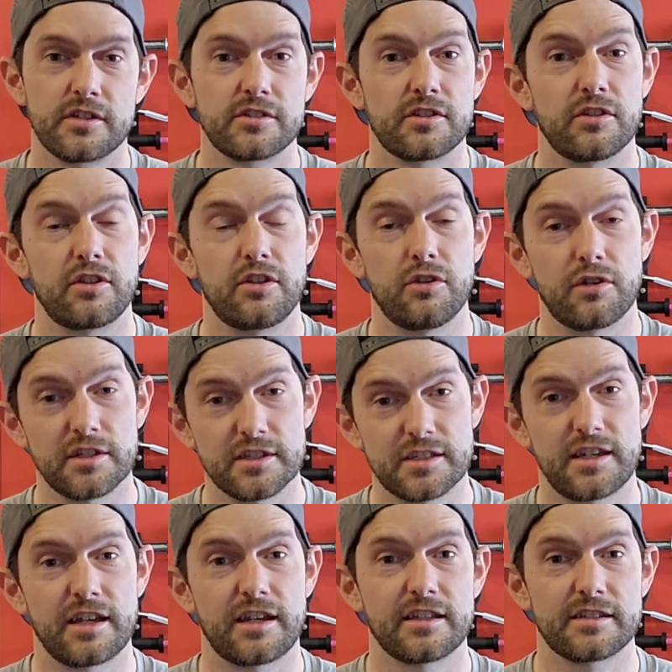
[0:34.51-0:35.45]
so that you can
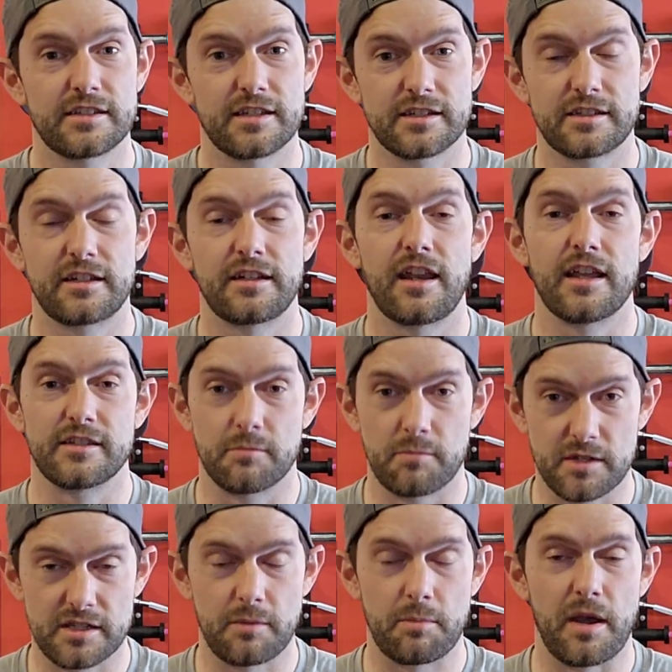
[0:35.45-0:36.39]
stay consistent as a
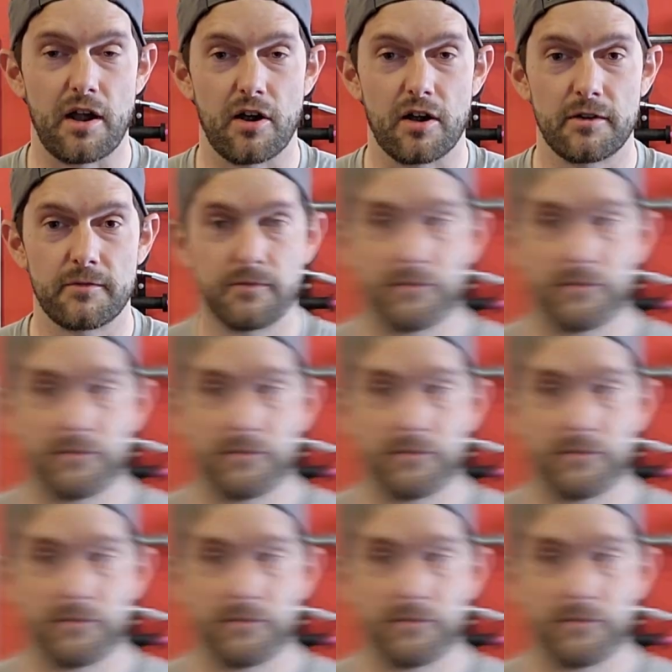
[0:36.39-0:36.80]
busy parent.